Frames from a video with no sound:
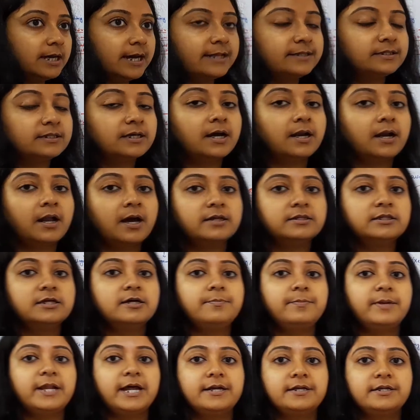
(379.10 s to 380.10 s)
and the
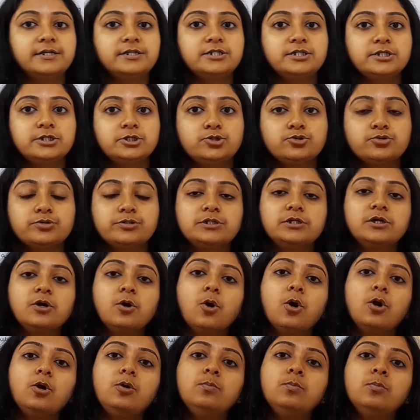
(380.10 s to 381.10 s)
another plant is situating
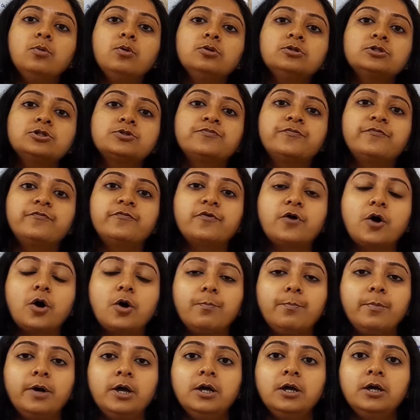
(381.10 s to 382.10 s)
almost
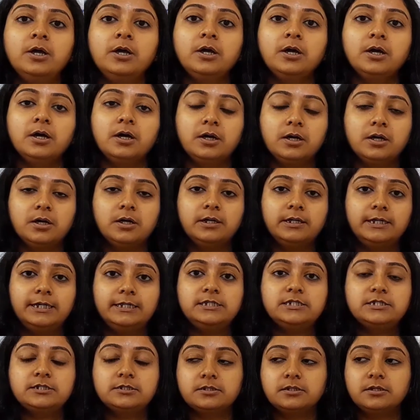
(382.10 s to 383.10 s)
from
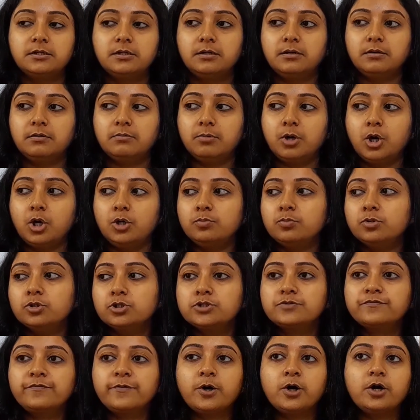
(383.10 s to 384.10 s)

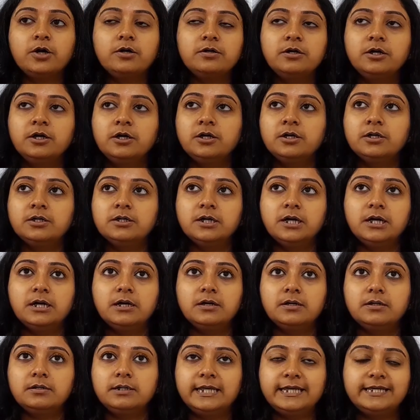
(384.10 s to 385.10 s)
almost for
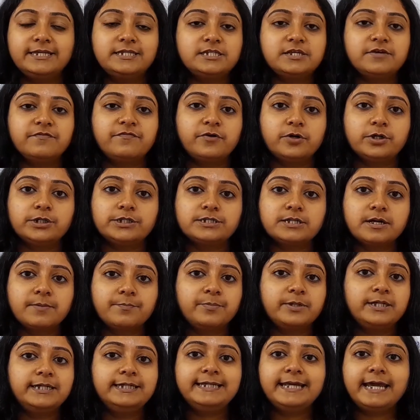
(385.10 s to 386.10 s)
like say for
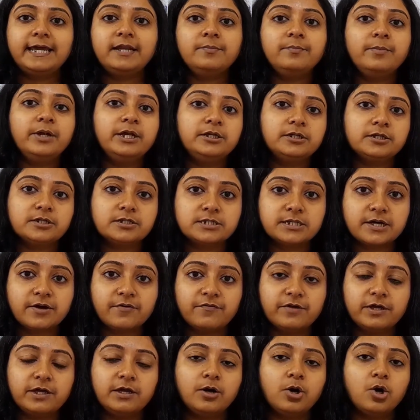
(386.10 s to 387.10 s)
example 10 meters
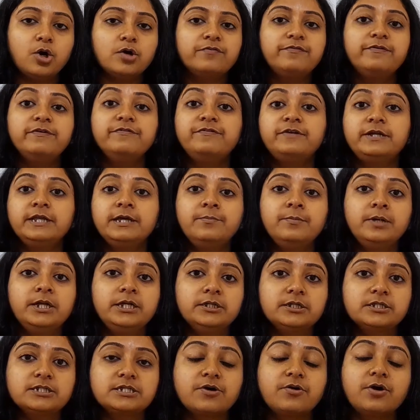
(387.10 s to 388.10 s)
away or 50
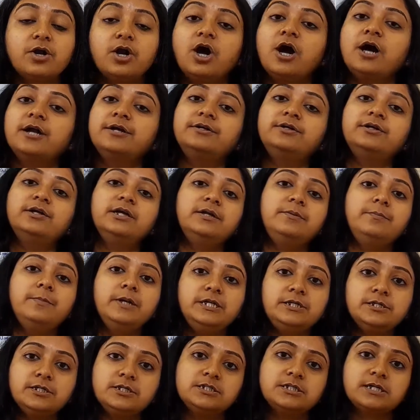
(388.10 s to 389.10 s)
meters or 100
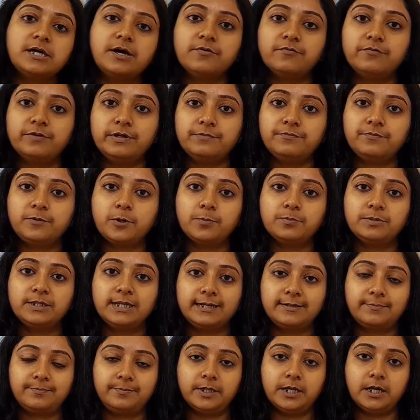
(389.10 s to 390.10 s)
meters away from
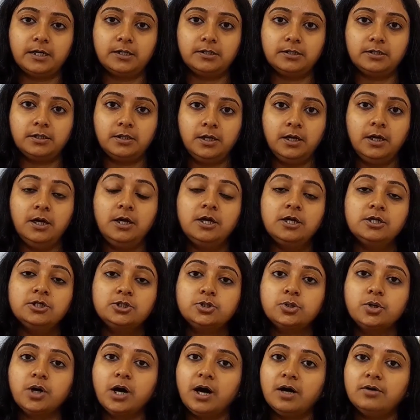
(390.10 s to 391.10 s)
that plant.
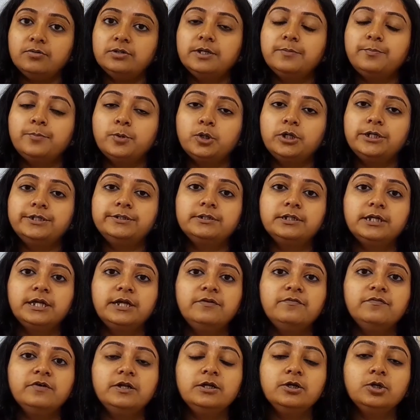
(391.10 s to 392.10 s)
So how the pollen
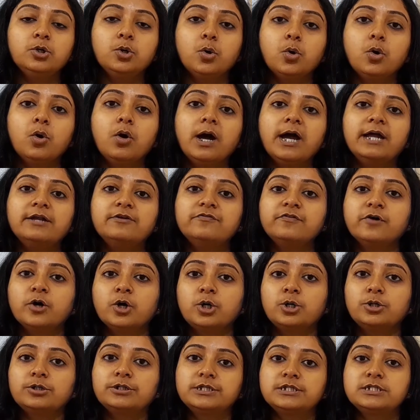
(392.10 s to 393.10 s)
grain will go and
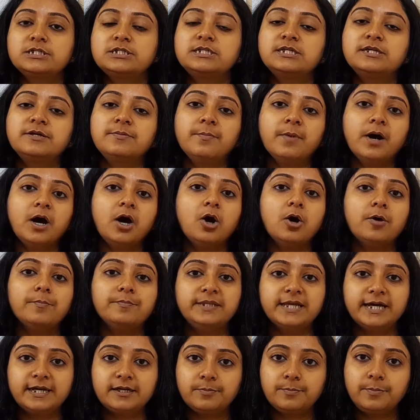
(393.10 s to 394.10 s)
fall on the stigma of
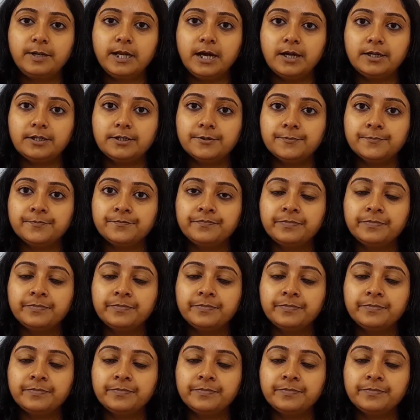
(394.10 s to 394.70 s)
that plant?